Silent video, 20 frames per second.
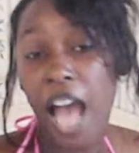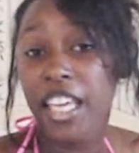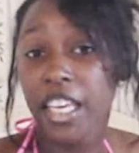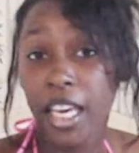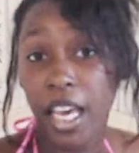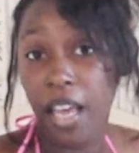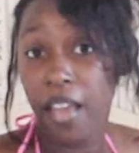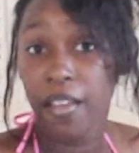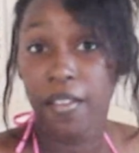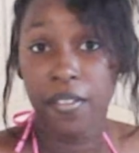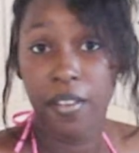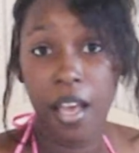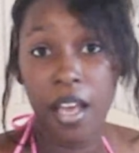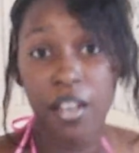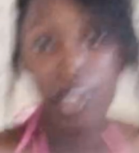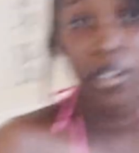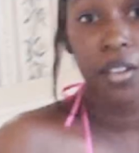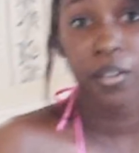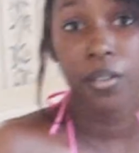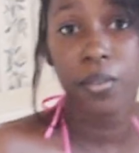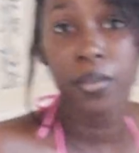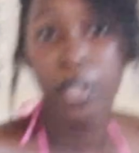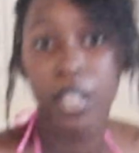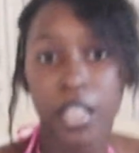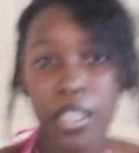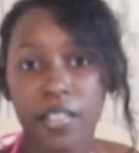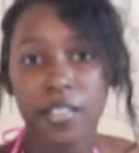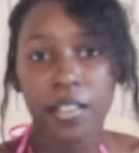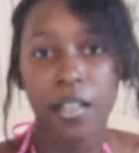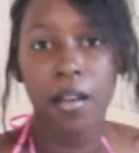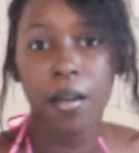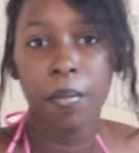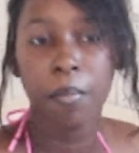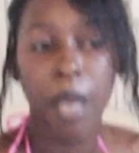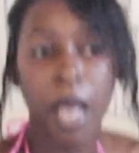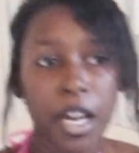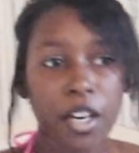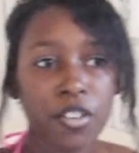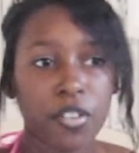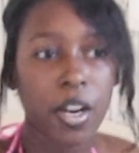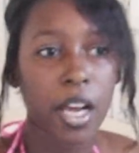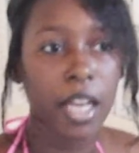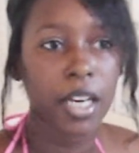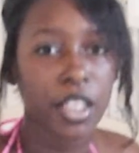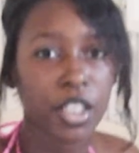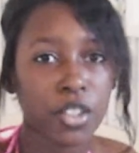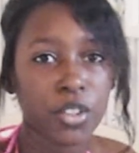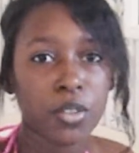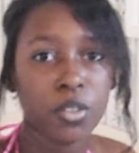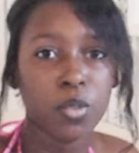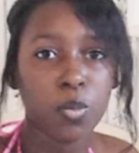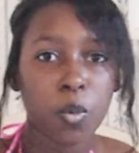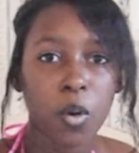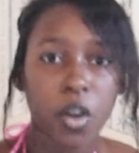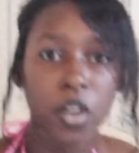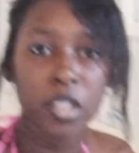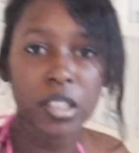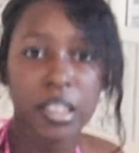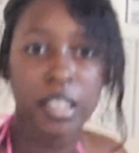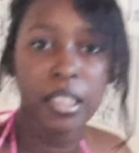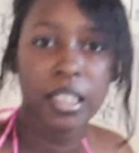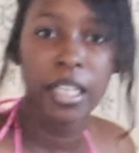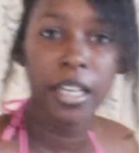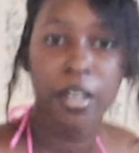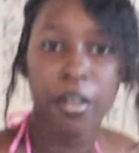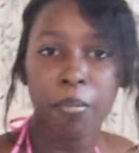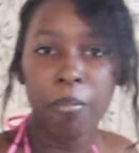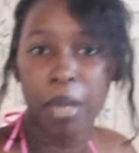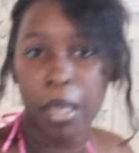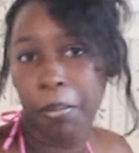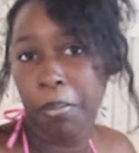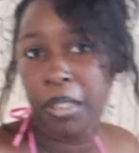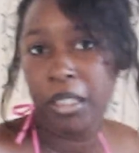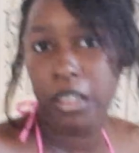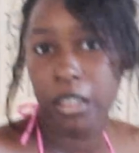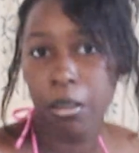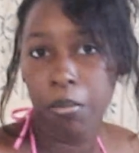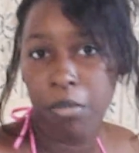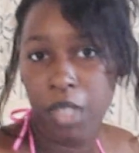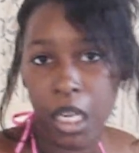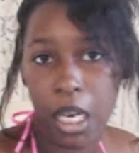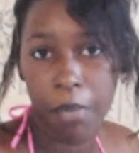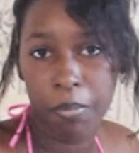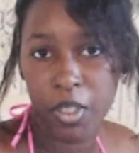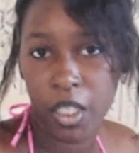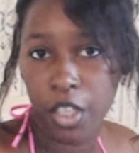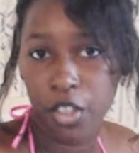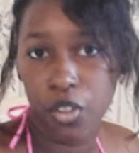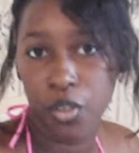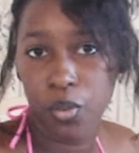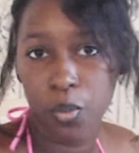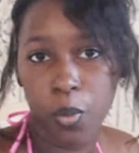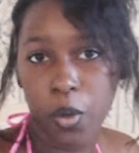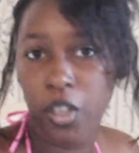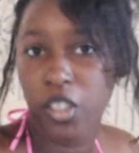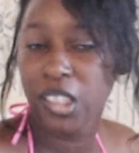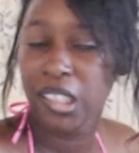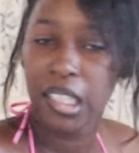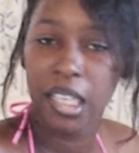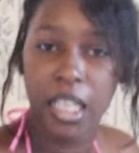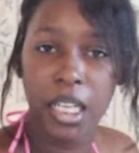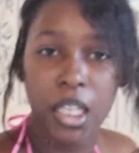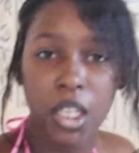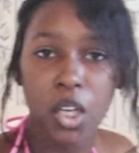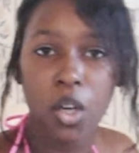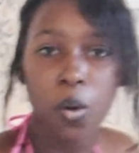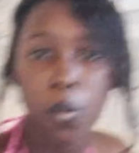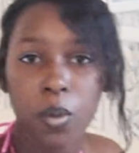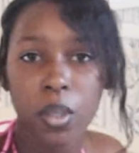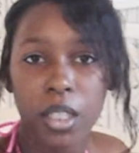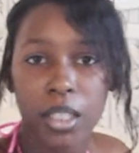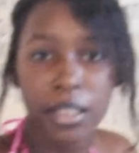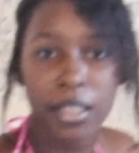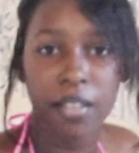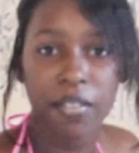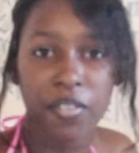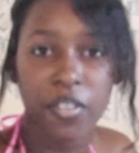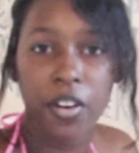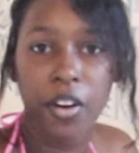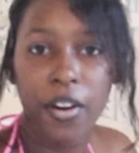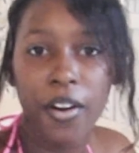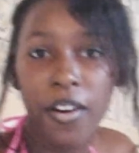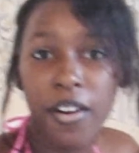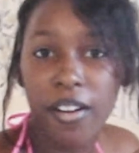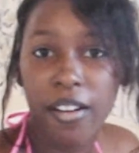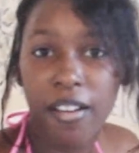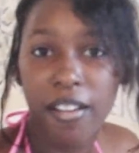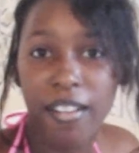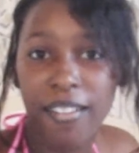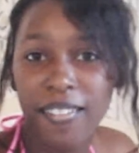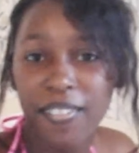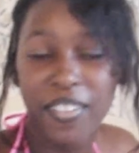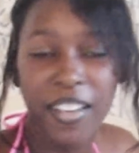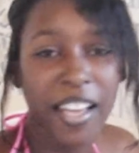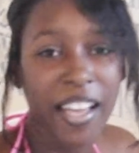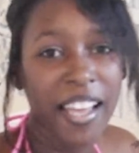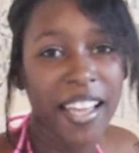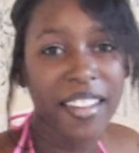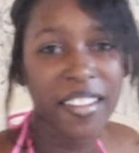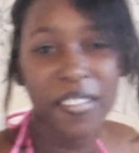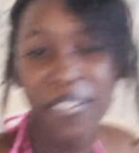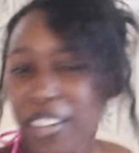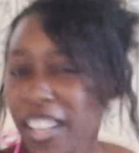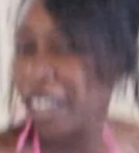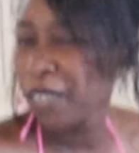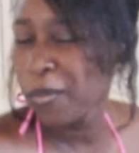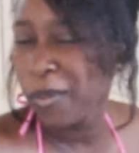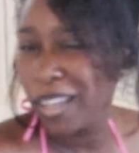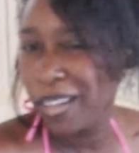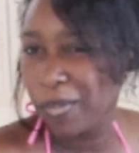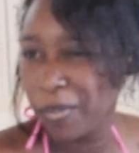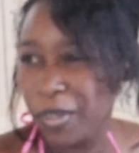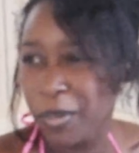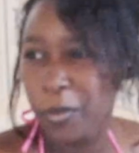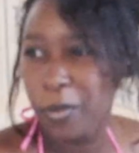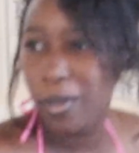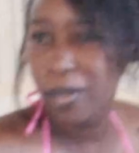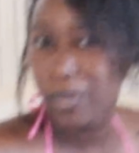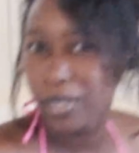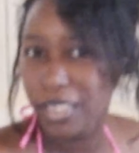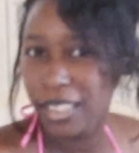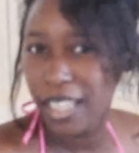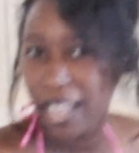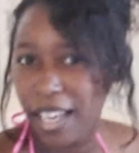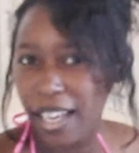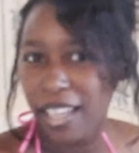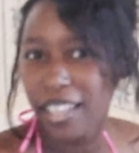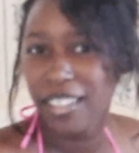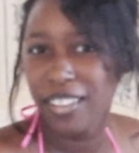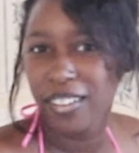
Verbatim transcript: Yes, I do, because um, I try to use words in there. Maybe sometimes I use words that no one has ever heard of, and they're like, wait a minute, what was that?